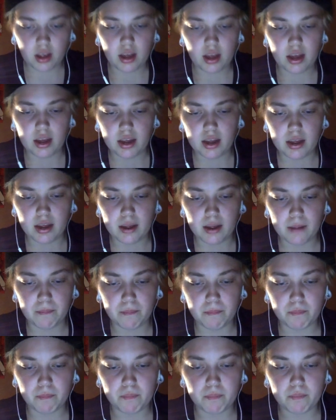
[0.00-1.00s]

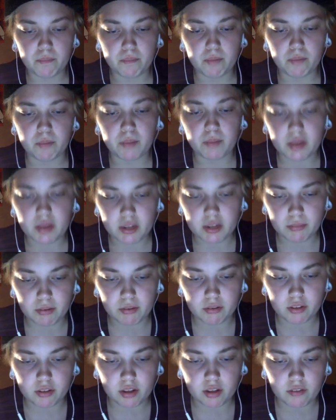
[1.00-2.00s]
My pee
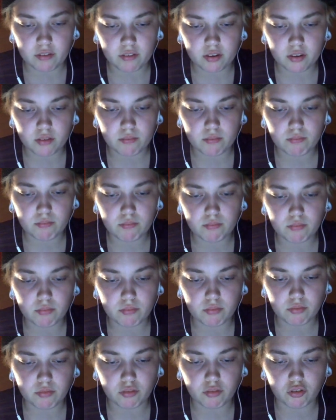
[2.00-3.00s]
smells different,
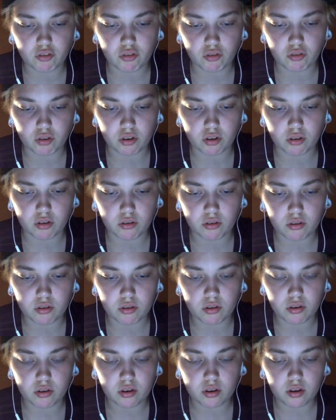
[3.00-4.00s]
for sure.
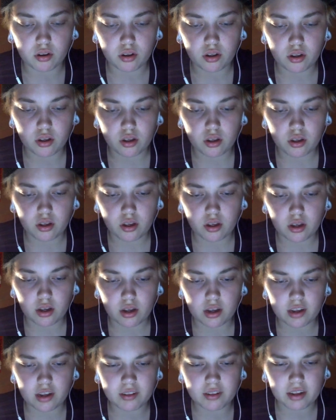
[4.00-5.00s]

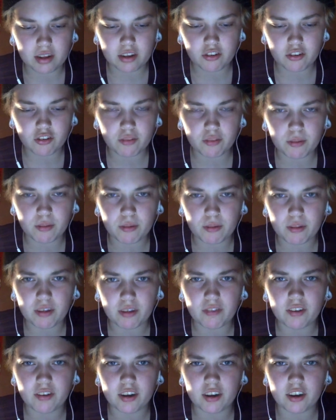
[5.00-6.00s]
I just smell
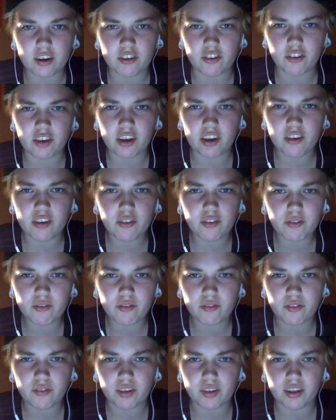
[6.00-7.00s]
different in general,
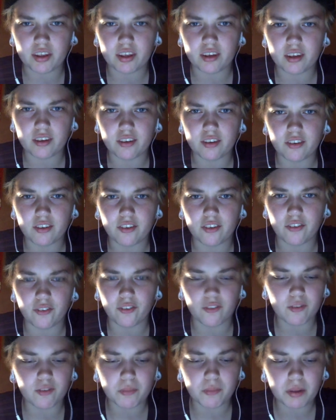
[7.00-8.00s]
like
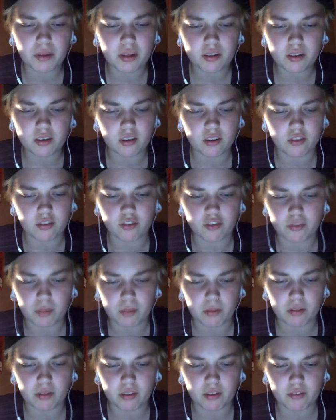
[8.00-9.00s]
all over me. I just
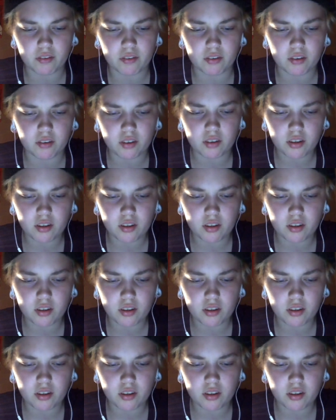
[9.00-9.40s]
smell different.